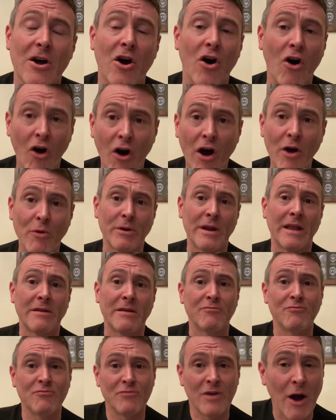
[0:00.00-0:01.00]
I
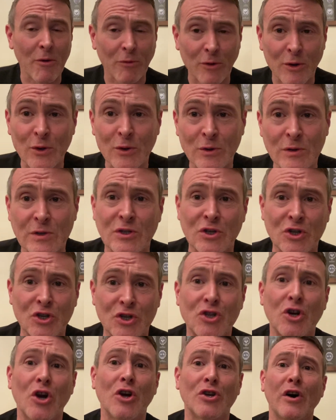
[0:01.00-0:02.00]
would lose the
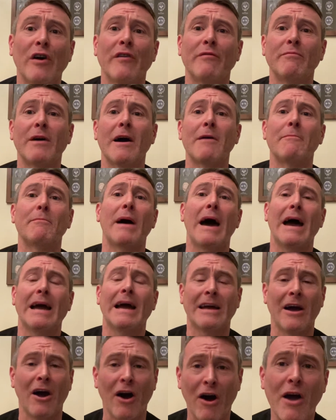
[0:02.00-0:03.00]
shirt off my
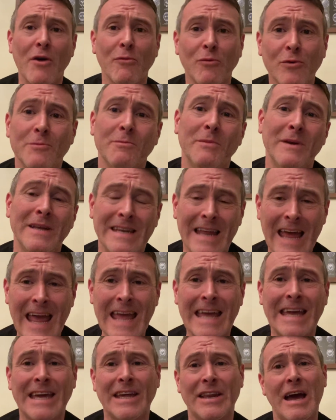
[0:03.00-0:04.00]
back. I would be
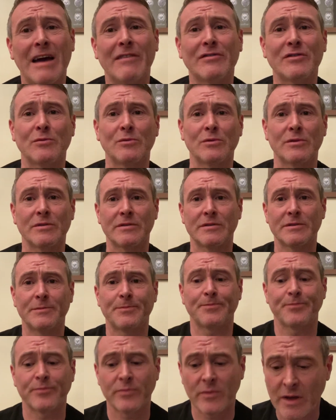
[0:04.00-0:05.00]
naked afterwards.
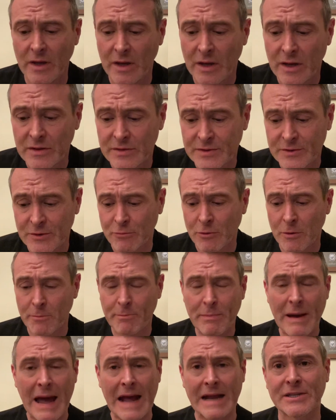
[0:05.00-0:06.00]
So we're
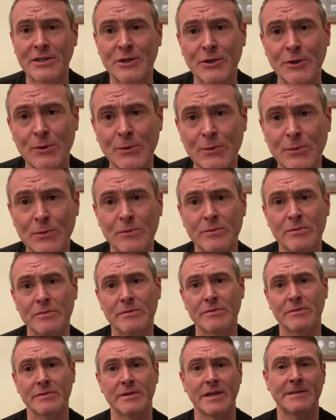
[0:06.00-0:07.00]
back to
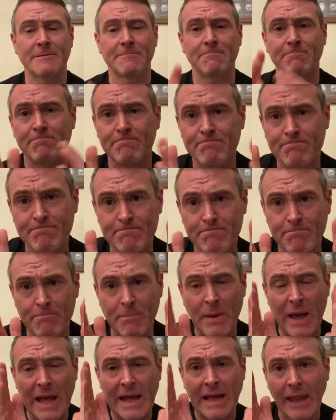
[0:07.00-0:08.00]
this
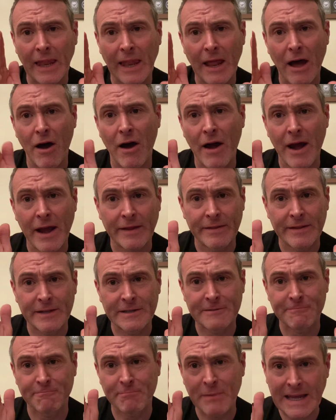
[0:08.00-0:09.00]
big line,
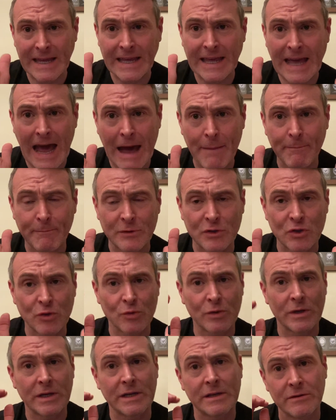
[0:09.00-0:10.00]
this big gap
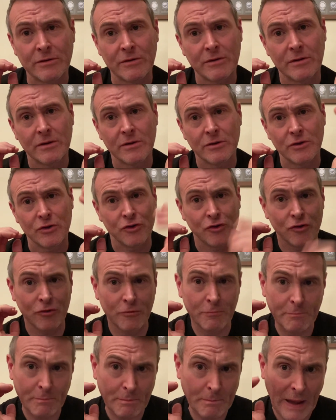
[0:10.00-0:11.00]
between
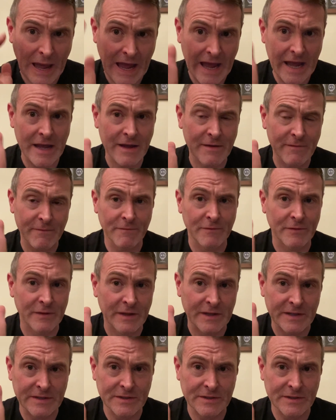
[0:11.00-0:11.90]
you paying for this